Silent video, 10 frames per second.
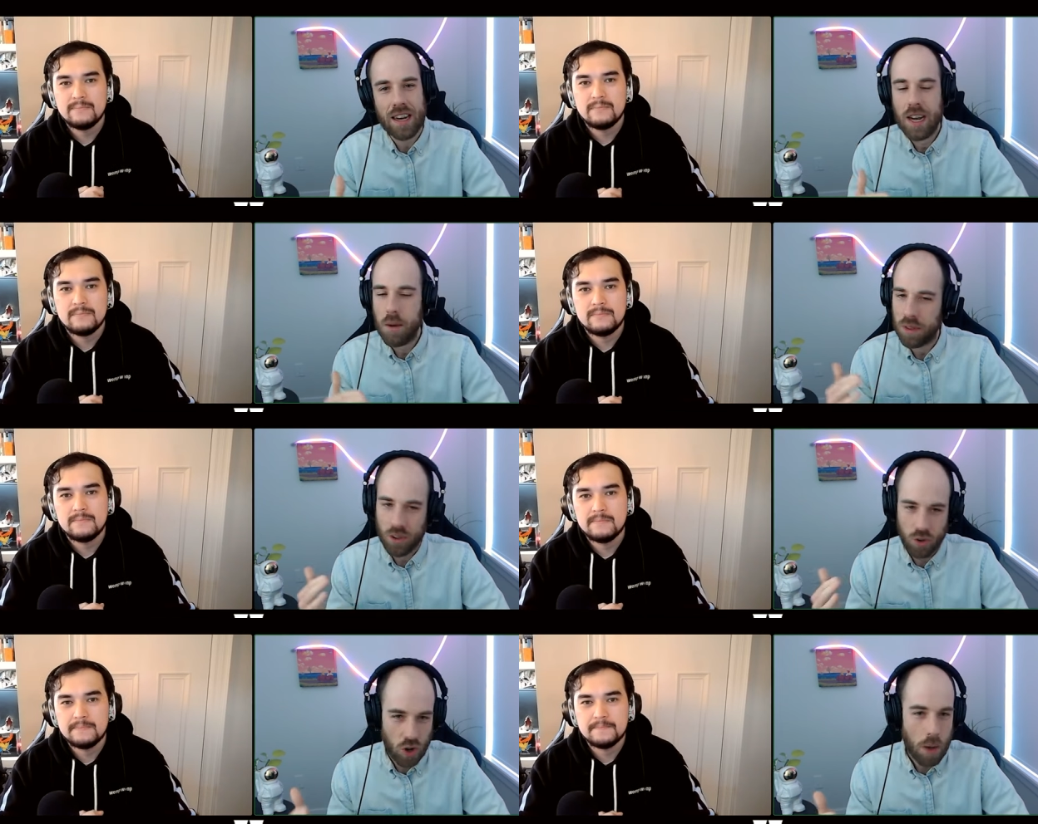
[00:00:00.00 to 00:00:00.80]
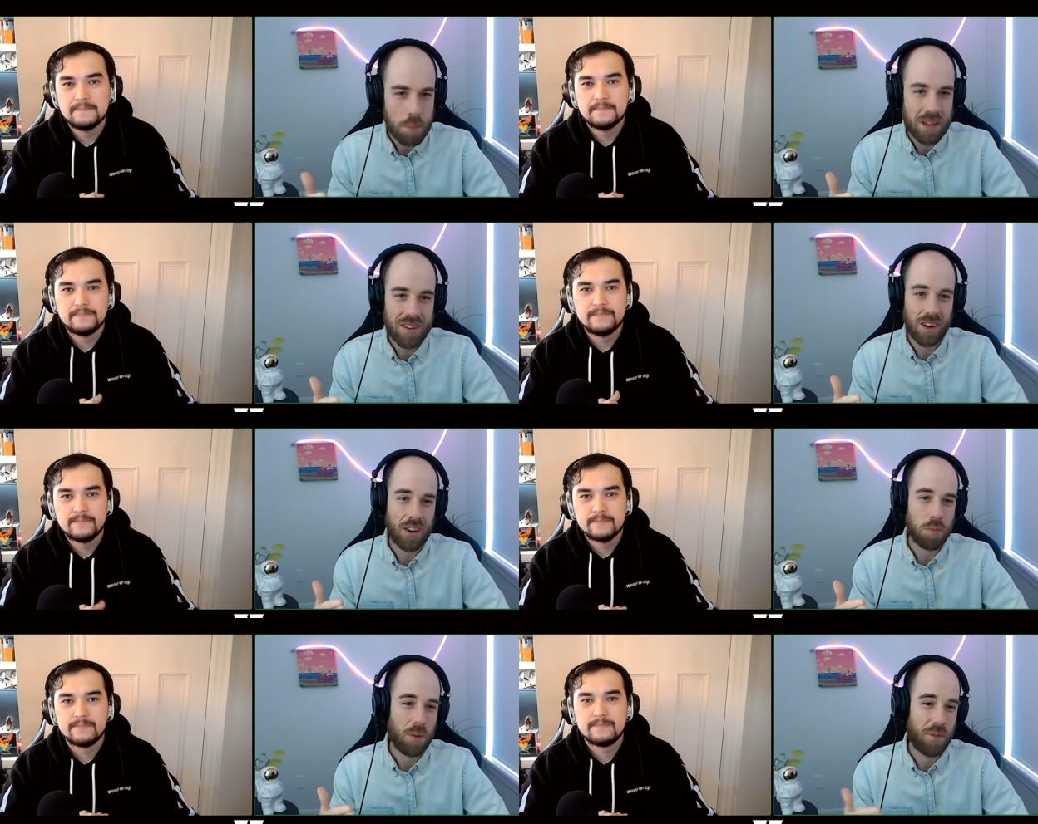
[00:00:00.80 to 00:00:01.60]
Speaker 1: But they're dropping series
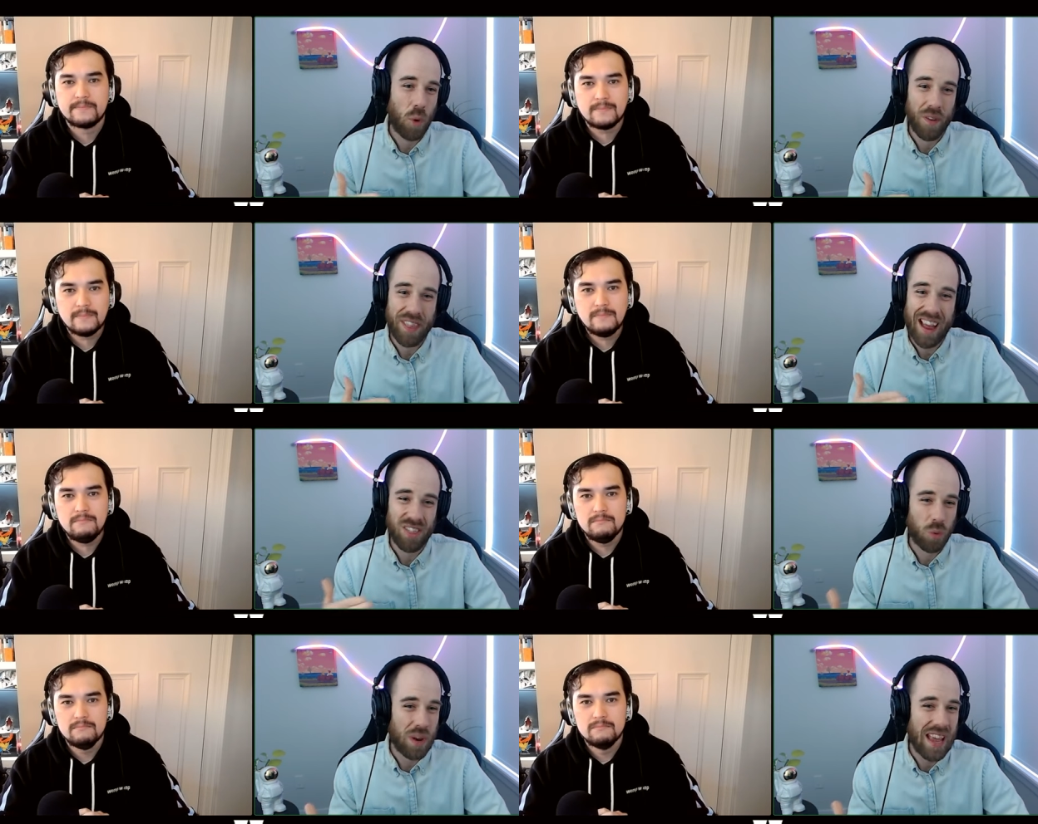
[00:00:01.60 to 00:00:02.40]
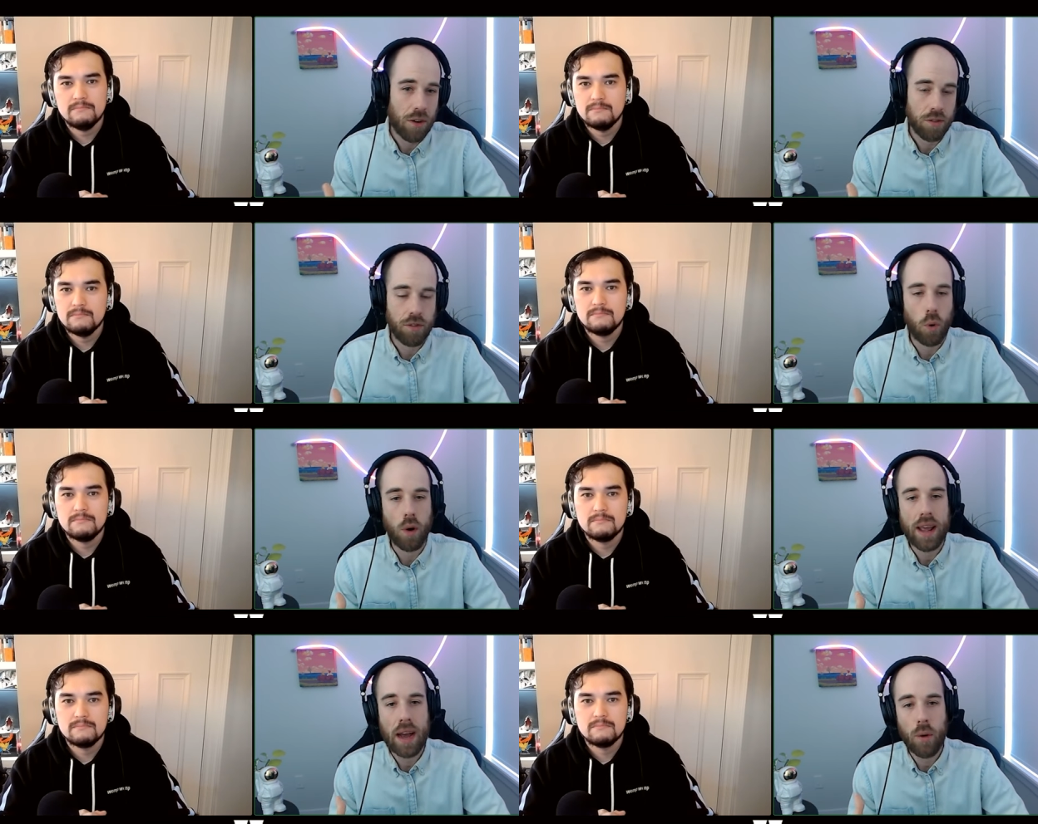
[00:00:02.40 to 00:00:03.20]
before that. 3 out of 4
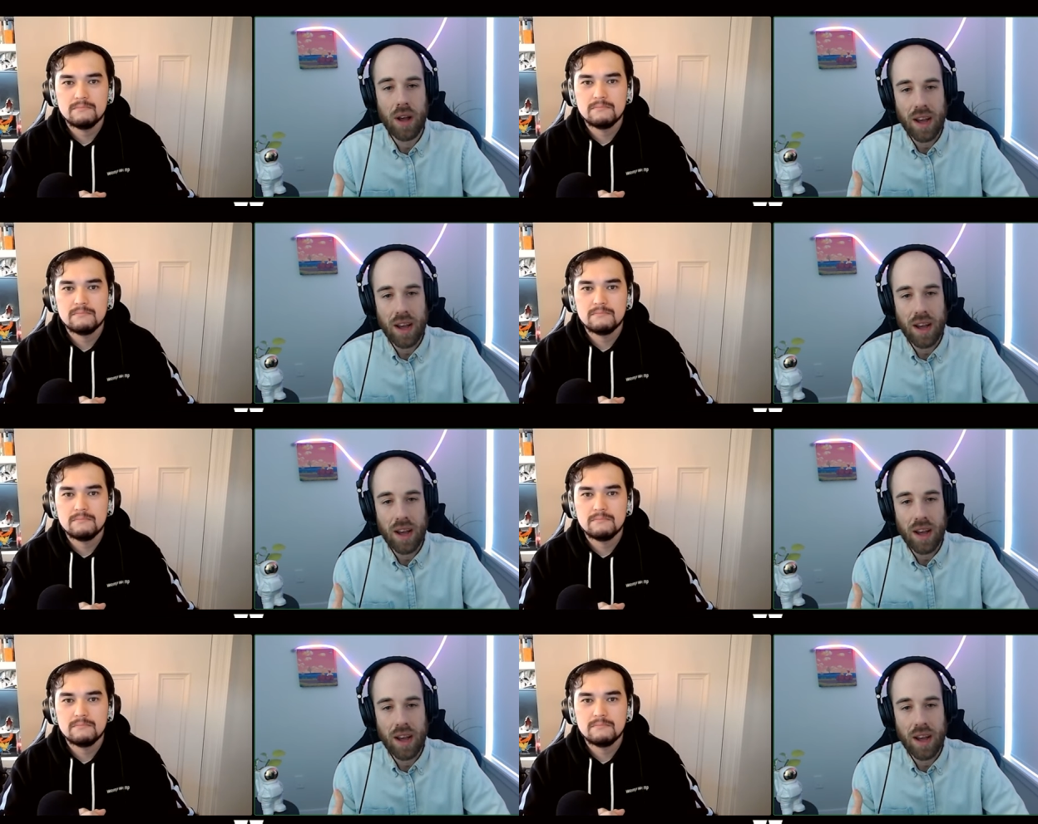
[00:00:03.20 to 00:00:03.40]
now.